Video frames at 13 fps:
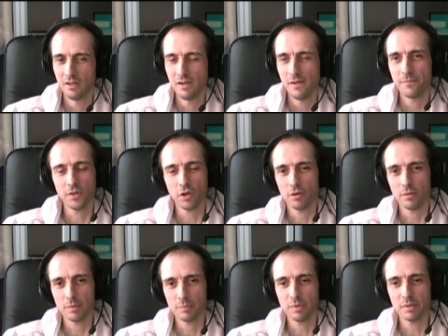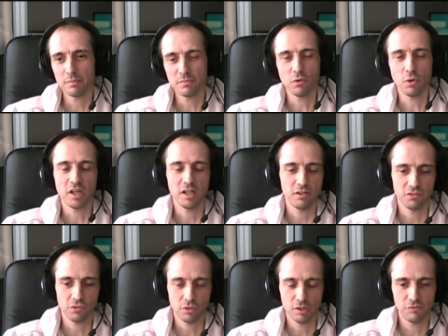No, okay.
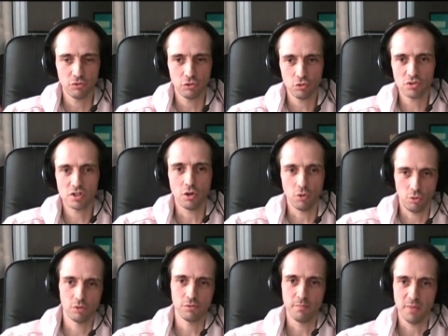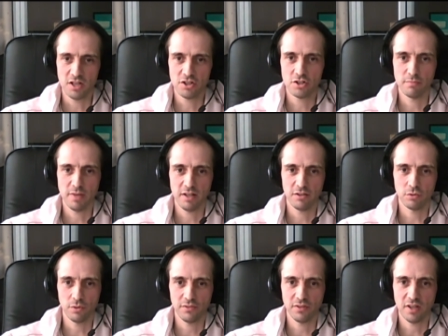So if you use the old mesh
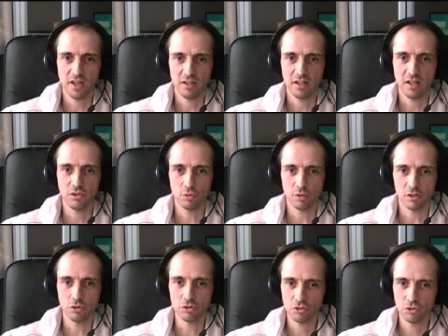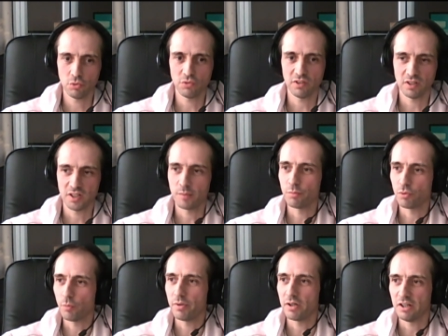methods and then you are not using the
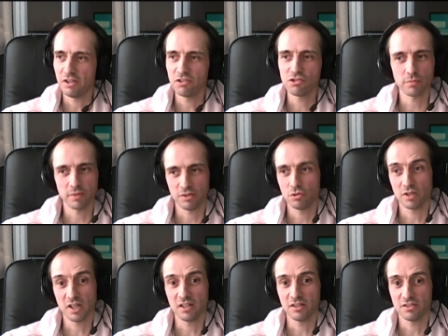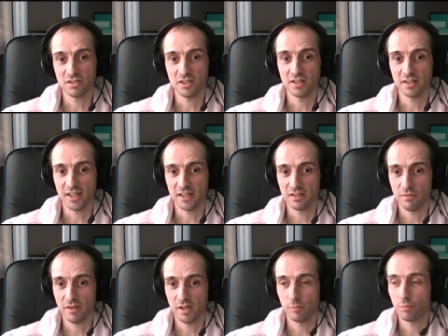proper instrument, you can still get a
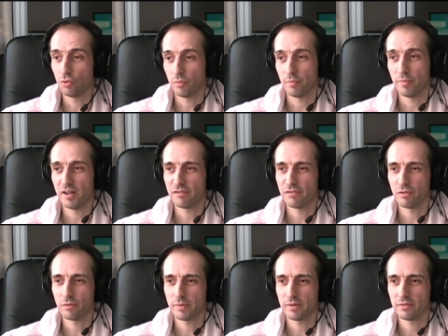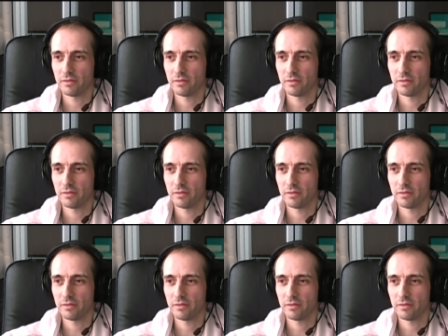very poor performance.